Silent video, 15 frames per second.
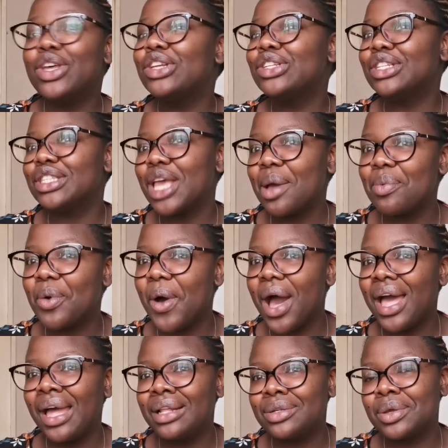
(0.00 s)
So I just kept
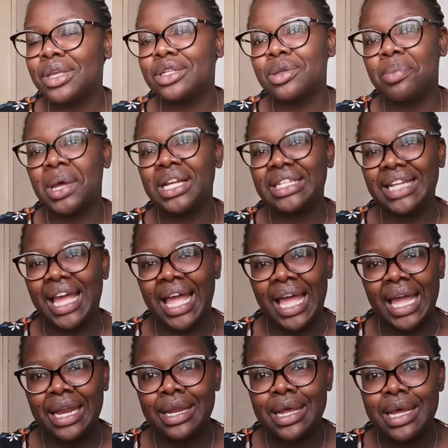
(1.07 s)
quiet. Okay, so my
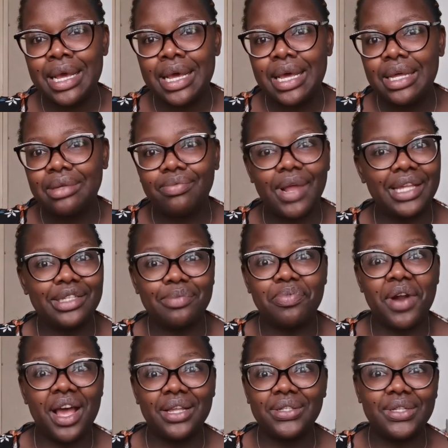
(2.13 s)
dad, I
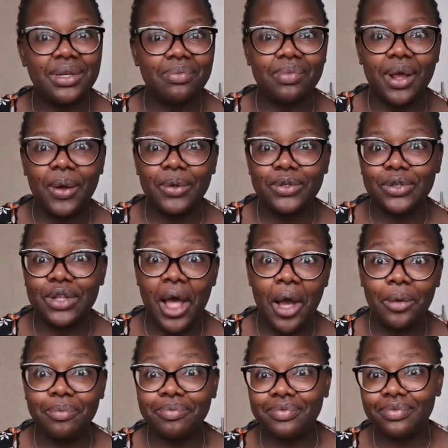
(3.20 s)
surprised him, like, was
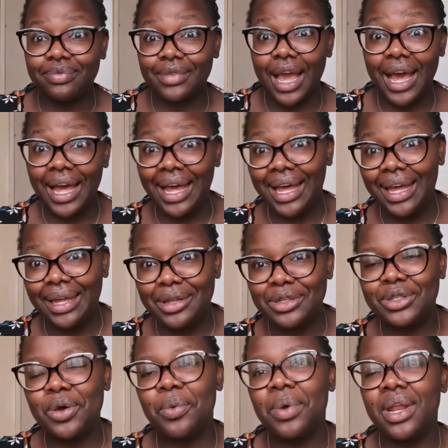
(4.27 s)
like, Hi.
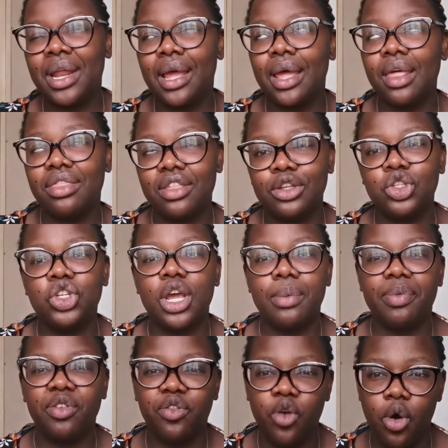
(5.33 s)
So we had had this
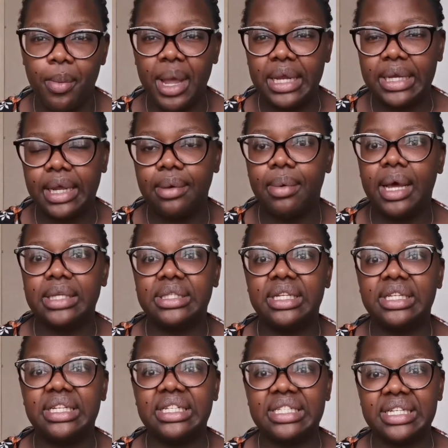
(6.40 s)
chat before. My dad
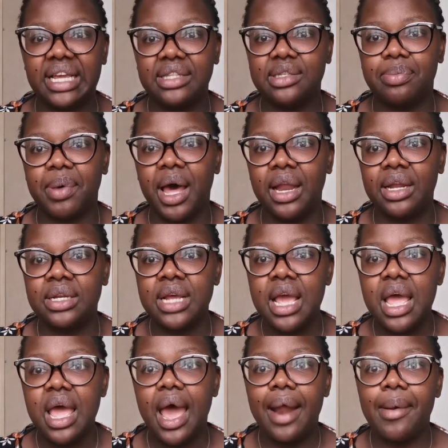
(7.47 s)
wasn't intense about it.
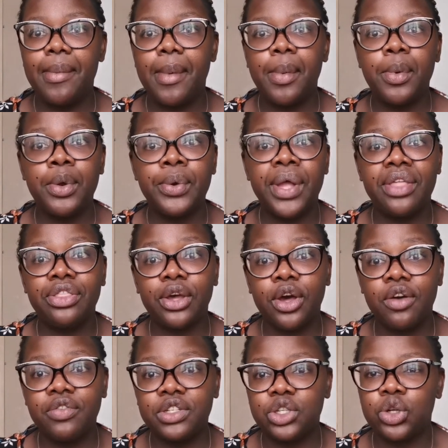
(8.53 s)
I remember when we had the
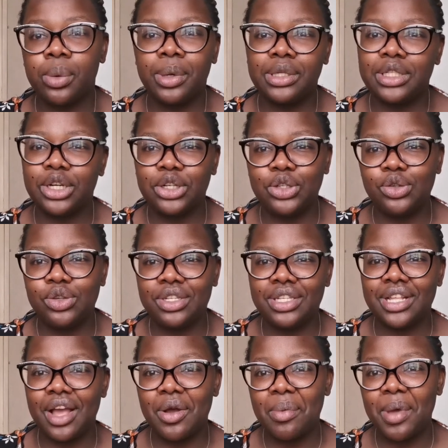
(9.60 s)
conversation about tattoos.
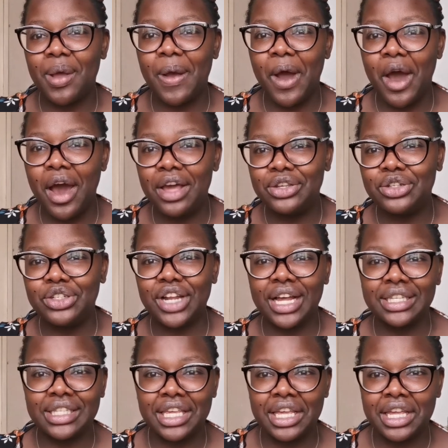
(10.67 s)
He's like, "Oh my God, you
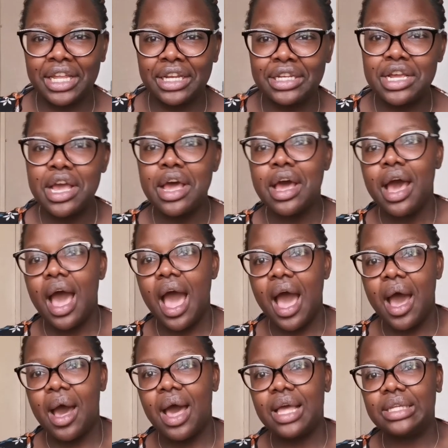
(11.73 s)
dark skinned.
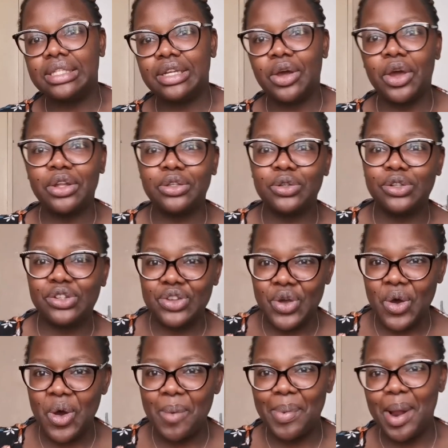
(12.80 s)
Uh, is it going to
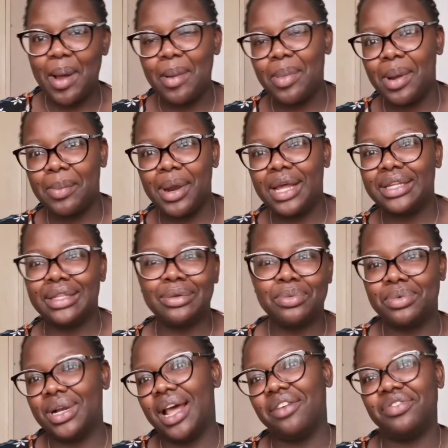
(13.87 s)
show?" Blah blah blah.
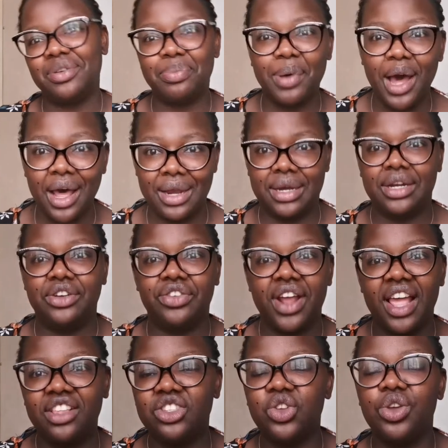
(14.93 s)
And we laughed about it,
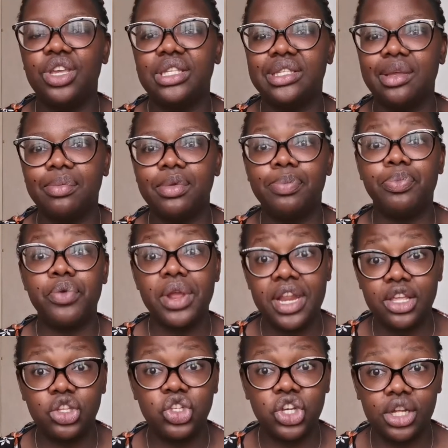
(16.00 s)
right? So he seemed
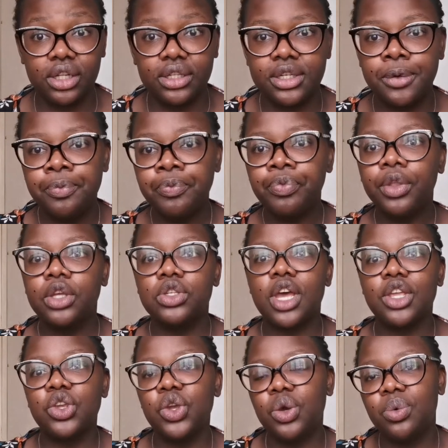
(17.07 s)
pretty chilled. So
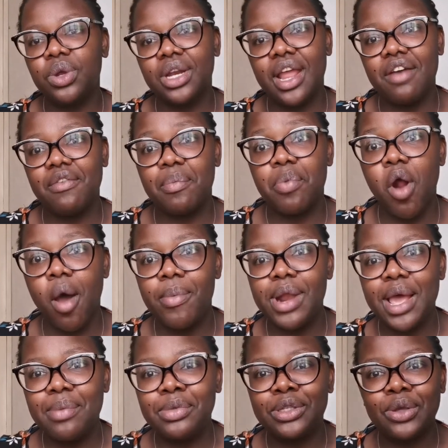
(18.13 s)
I knew he wouldn't have a
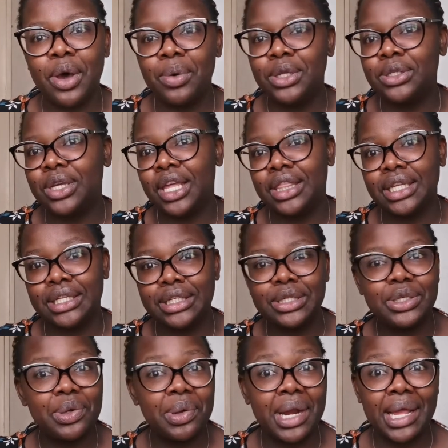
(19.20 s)
problem. So I went to get the
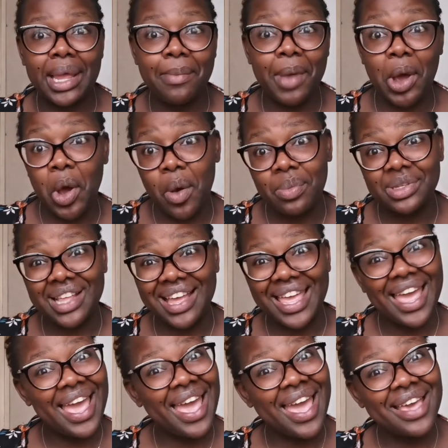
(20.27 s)
tattoo, and I came back home. He's like,
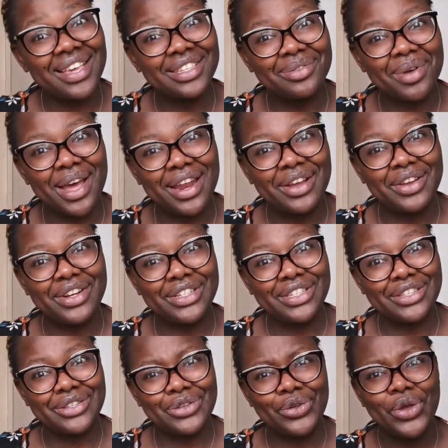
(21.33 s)
"Hey, guess what? I got a
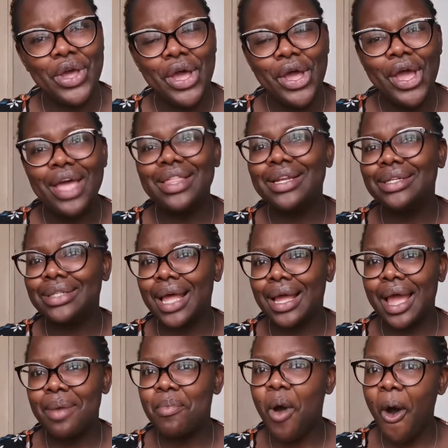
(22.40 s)
tattoo." And then he's like,
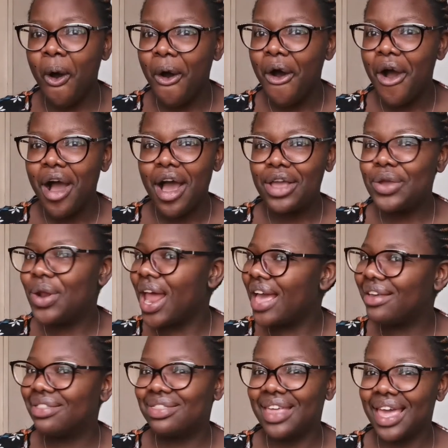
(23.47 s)
"Hey, bro, you
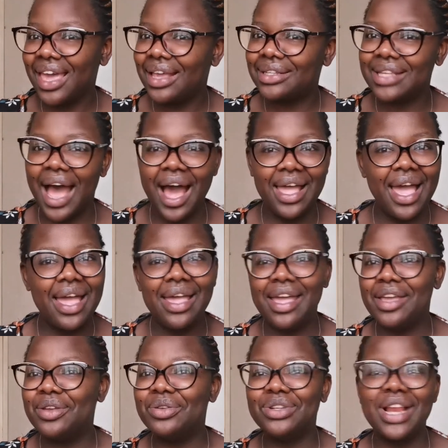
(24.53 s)
like things? Ah, yeah, yeah,
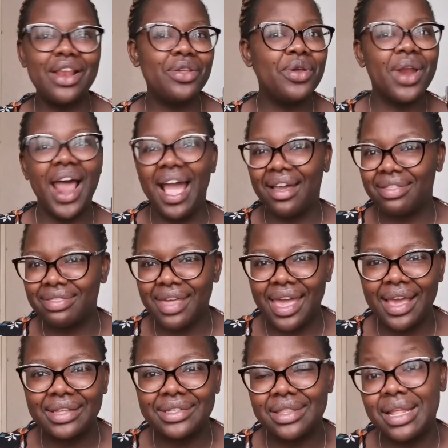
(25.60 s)
you you like
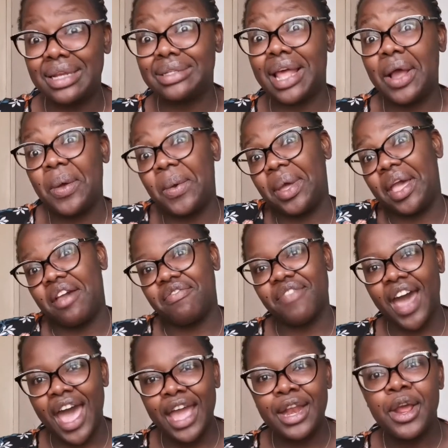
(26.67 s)
things." And then it's like, "Okay,
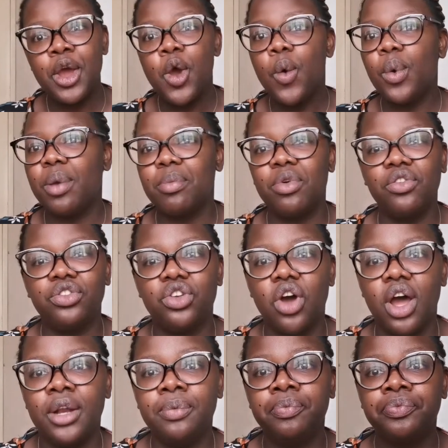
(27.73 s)
fine." We moved
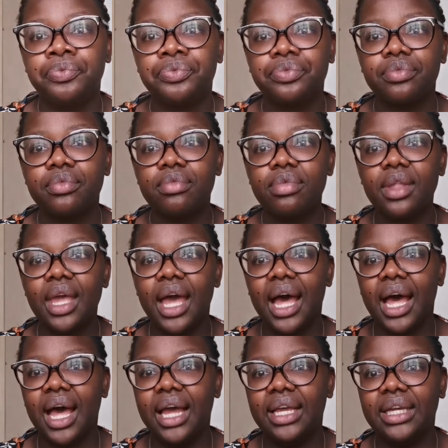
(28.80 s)
on.
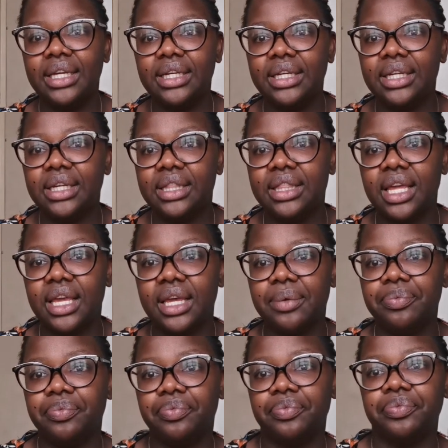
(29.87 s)
Uh, he he
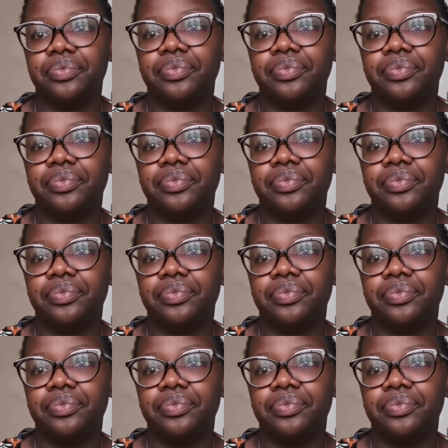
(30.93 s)
thingy.